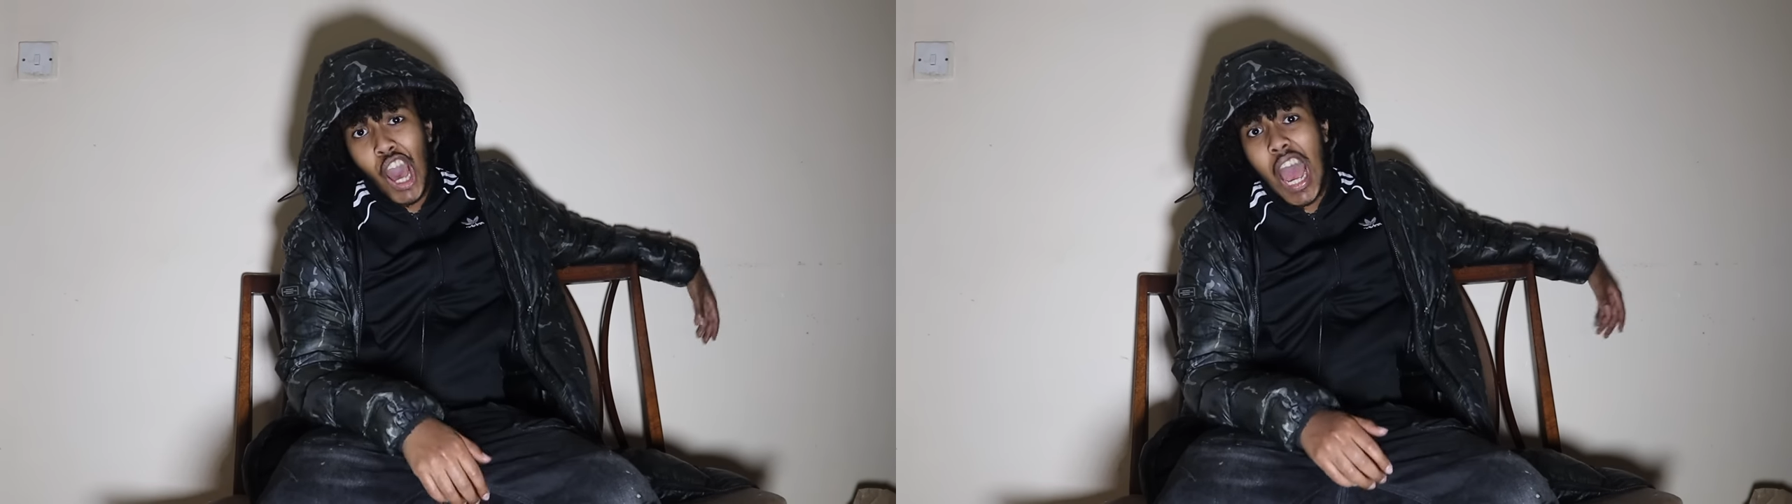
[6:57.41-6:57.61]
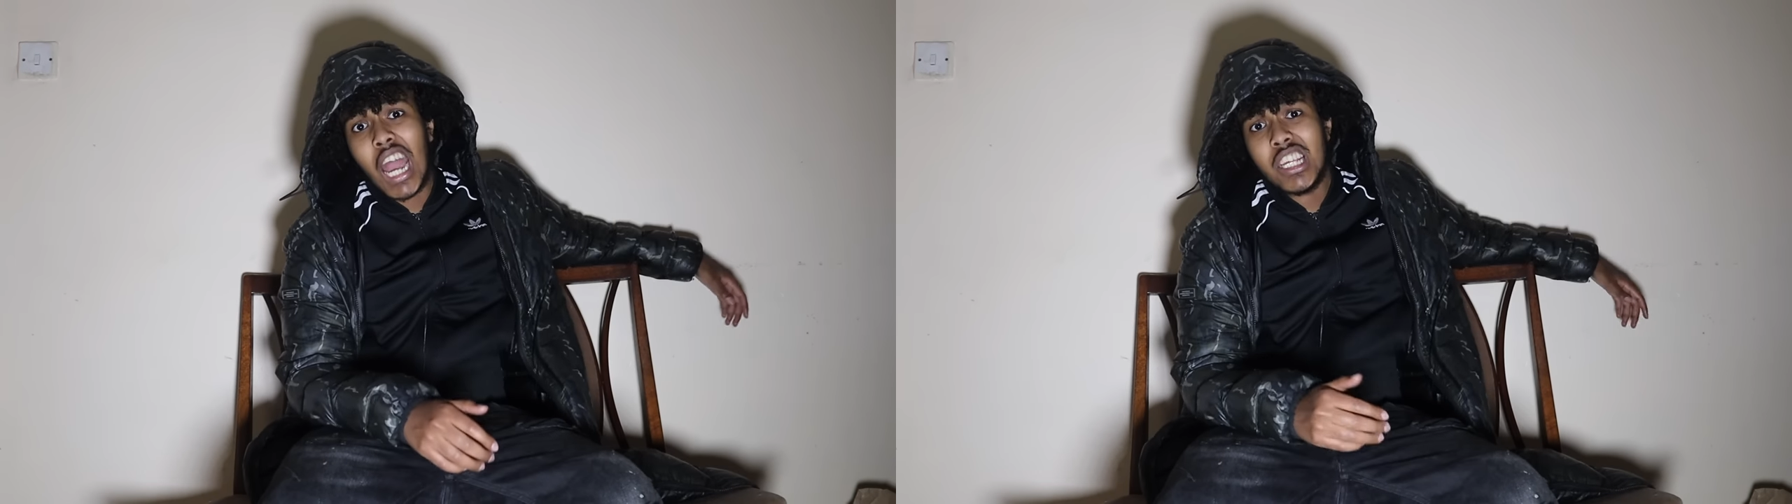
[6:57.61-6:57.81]

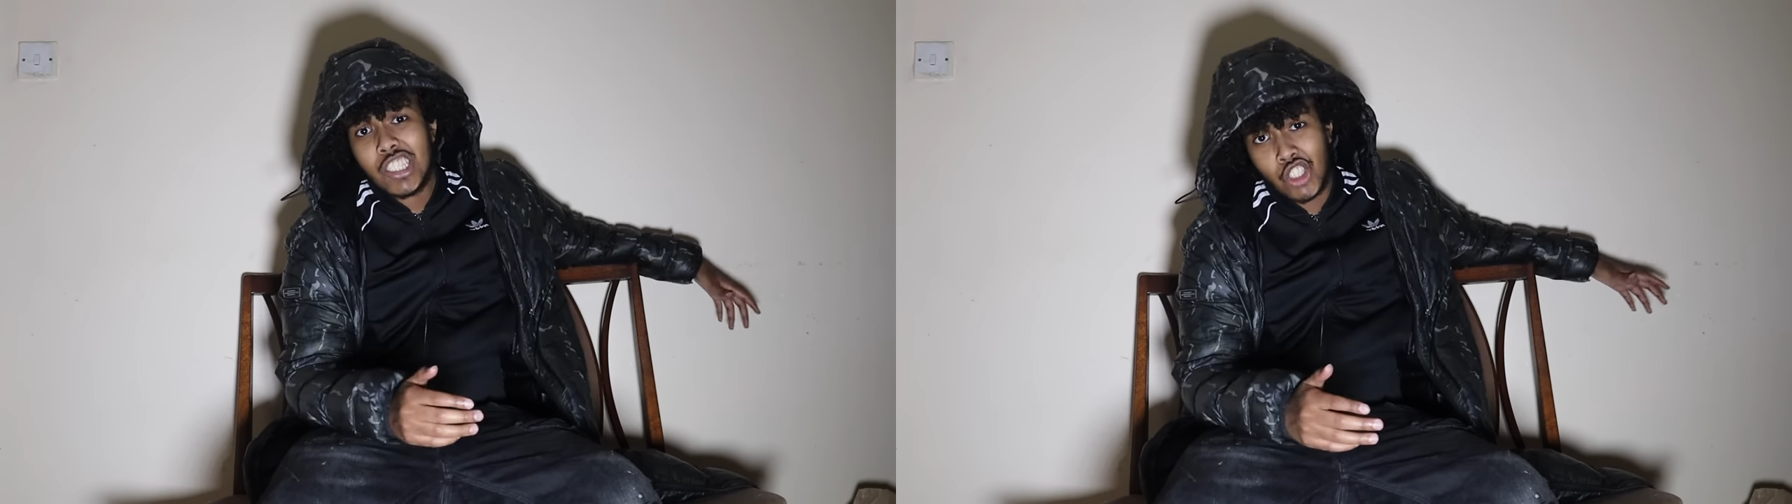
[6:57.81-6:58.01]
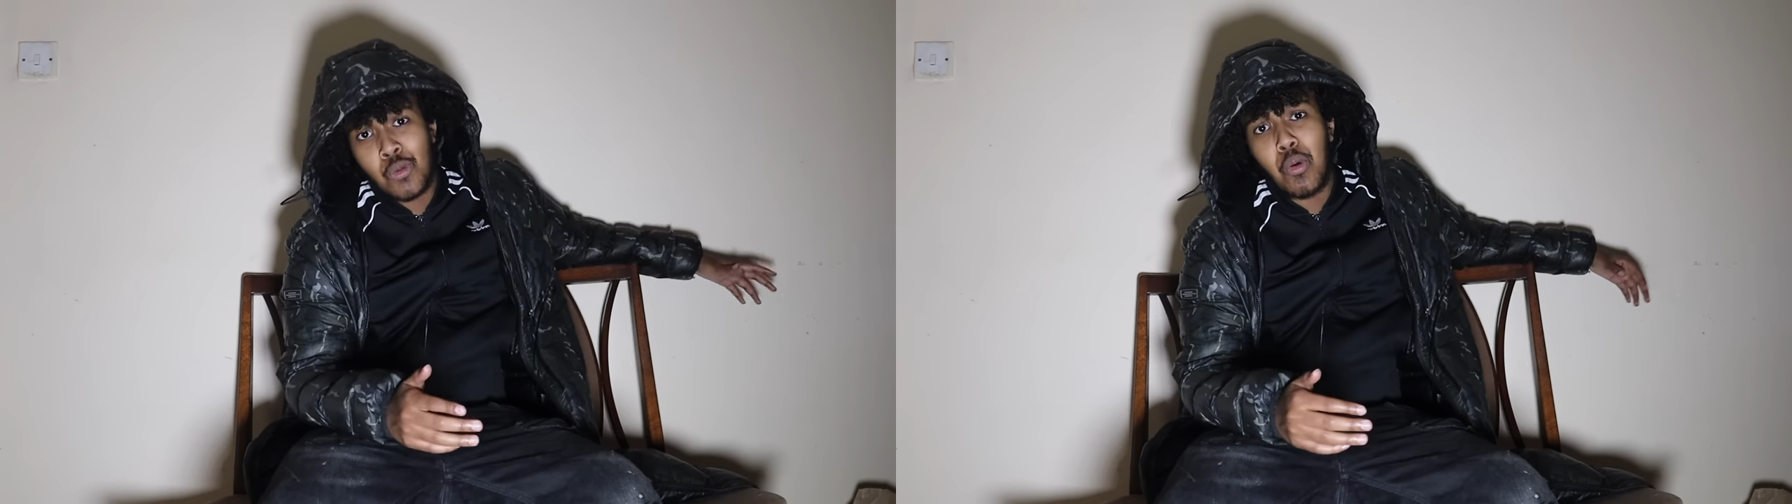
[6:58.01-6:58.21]
at
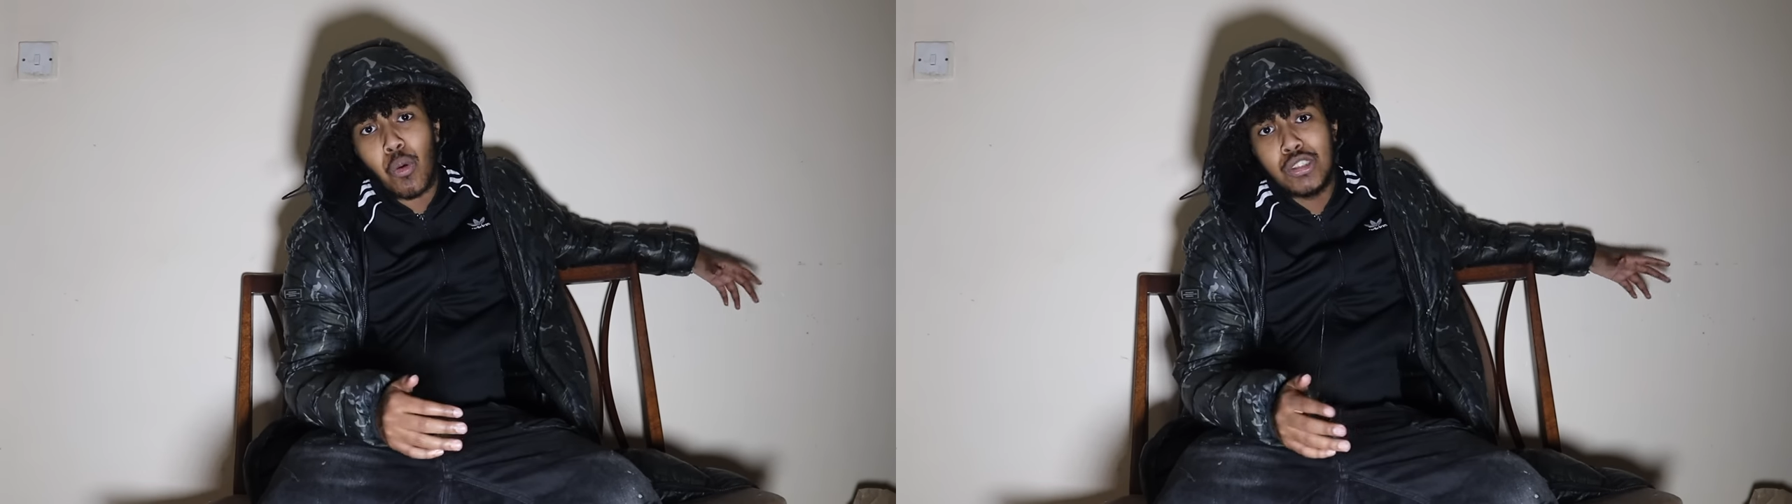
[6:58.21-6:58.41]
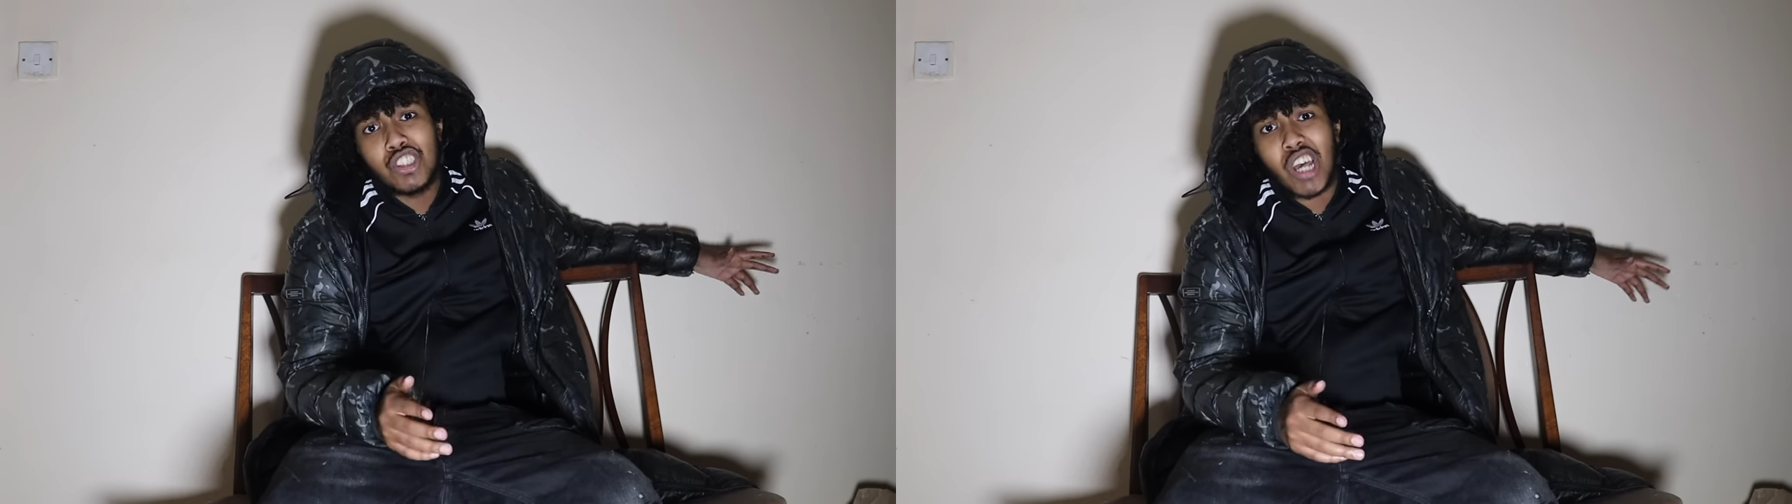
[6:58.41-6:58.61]
least you bought
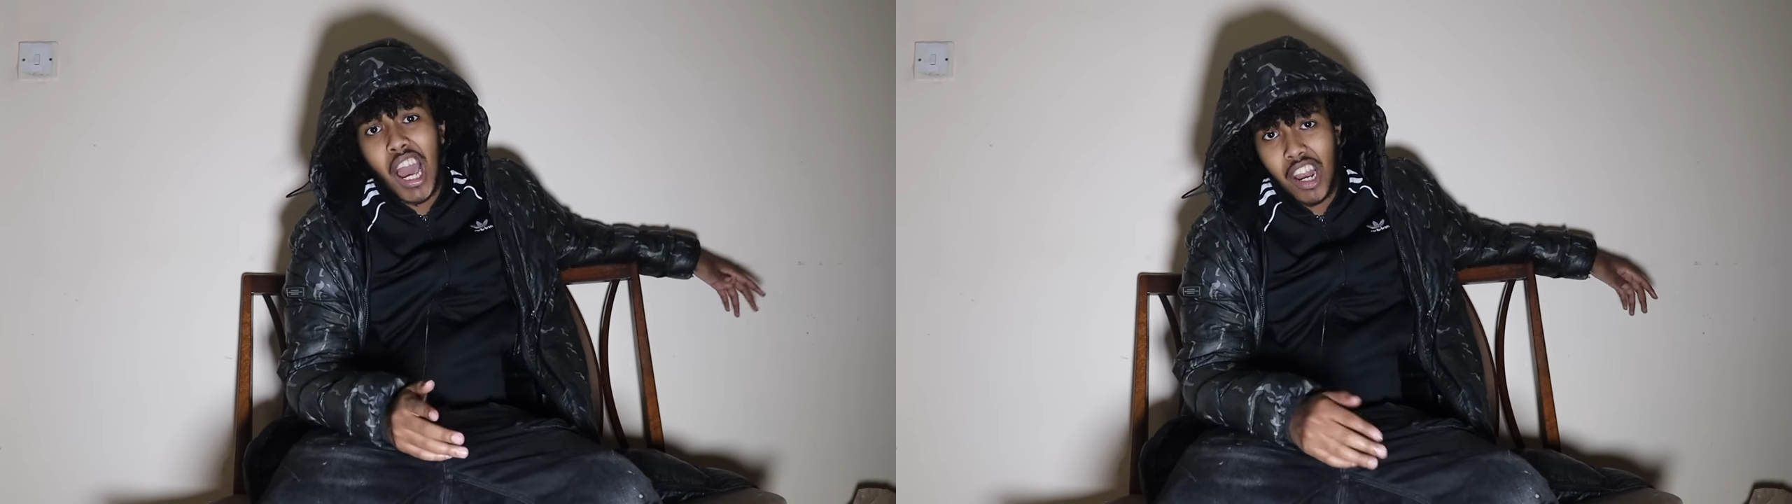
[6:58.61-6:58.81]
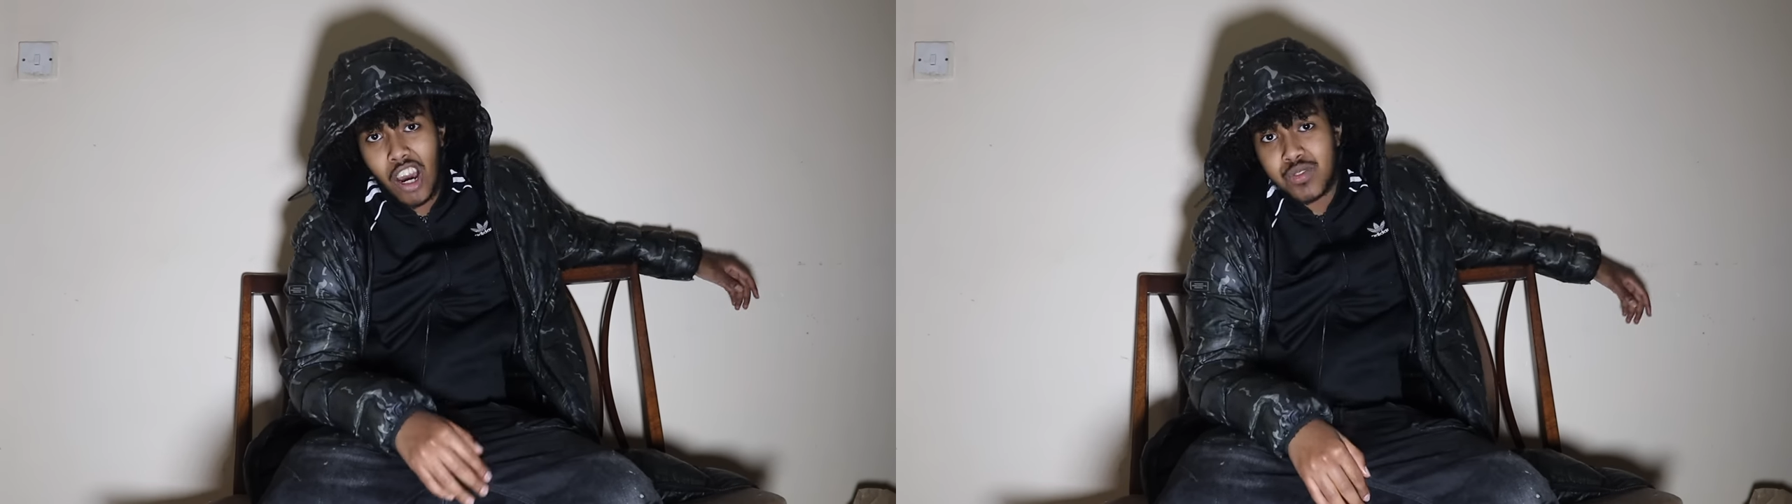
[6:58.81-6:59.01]
me
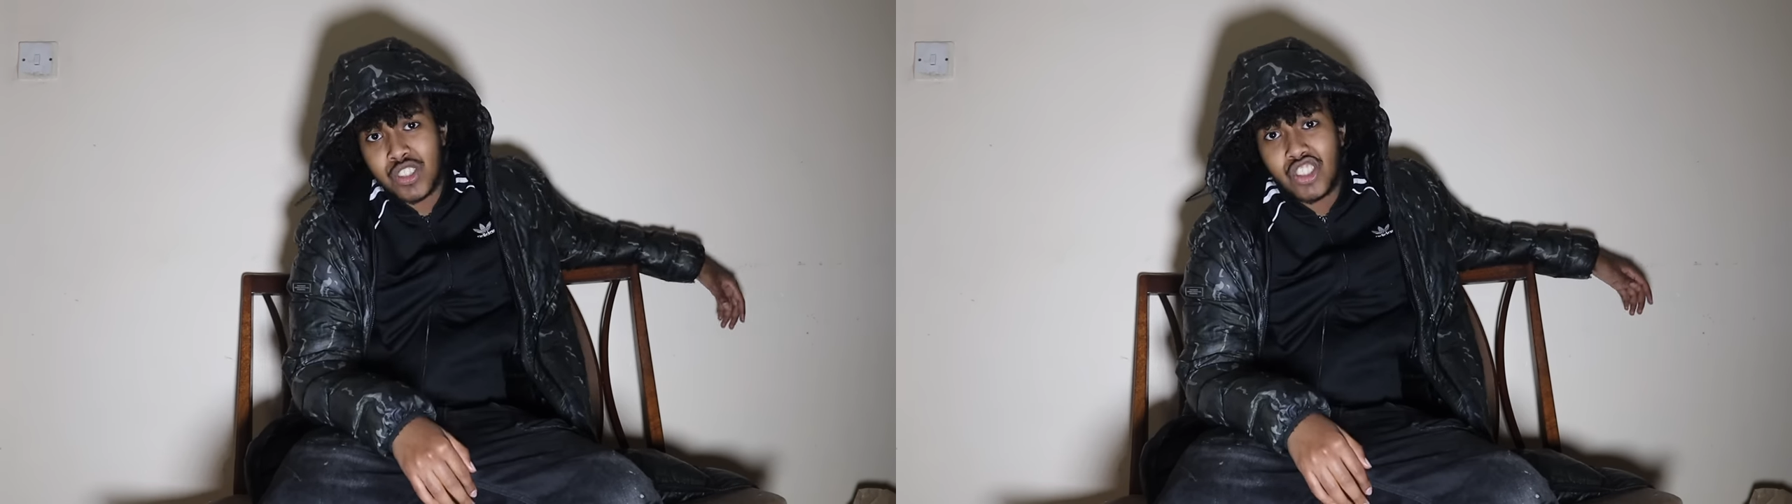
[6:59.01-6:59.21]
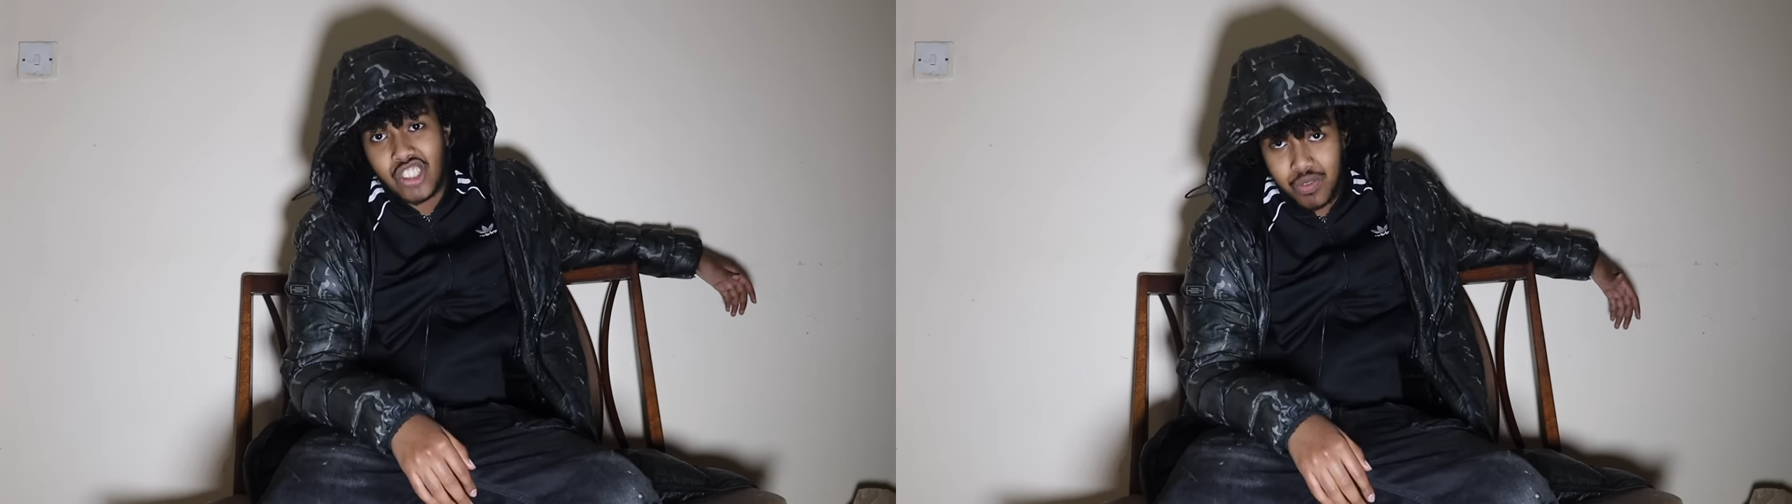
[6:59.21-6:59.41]
something after
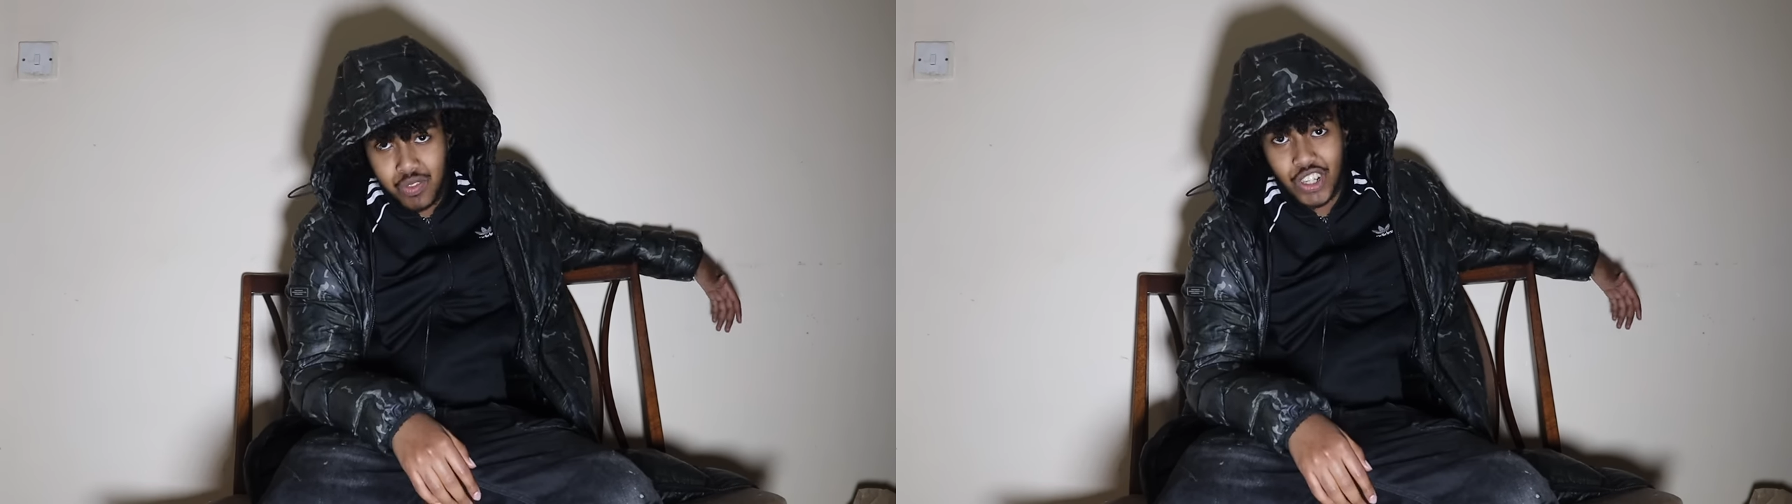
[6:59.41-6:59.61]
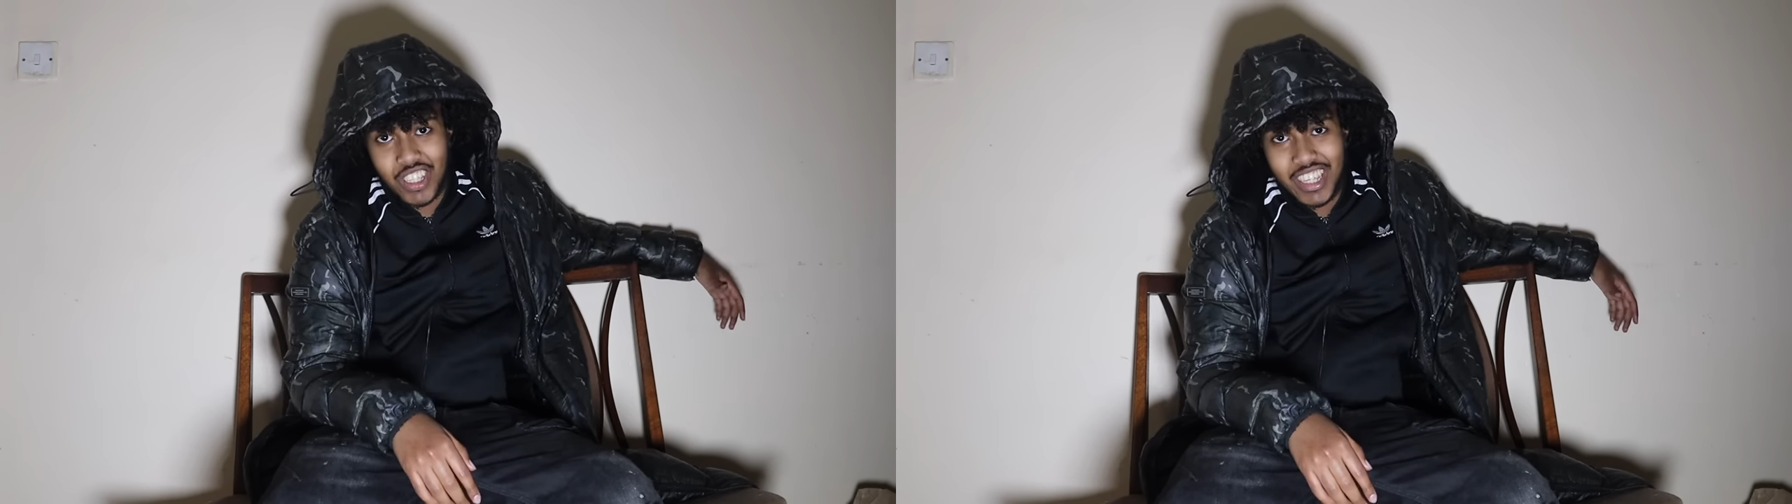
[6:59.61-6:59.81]
the suffering.